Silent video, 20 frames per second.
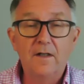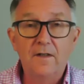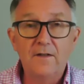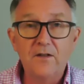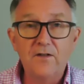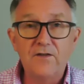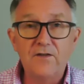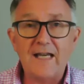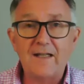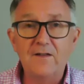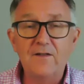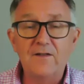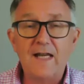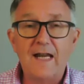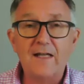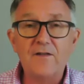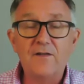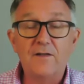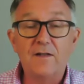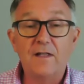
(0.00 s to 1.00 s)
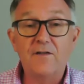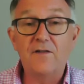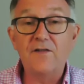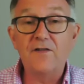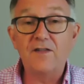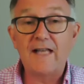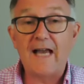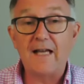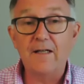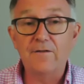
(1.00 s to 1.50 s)
The second test is a
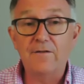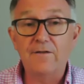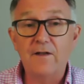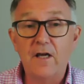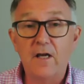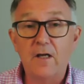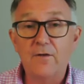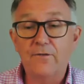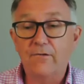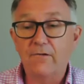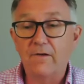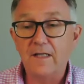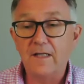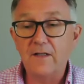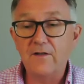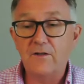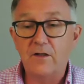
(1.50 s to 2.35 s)
scan of the ovaries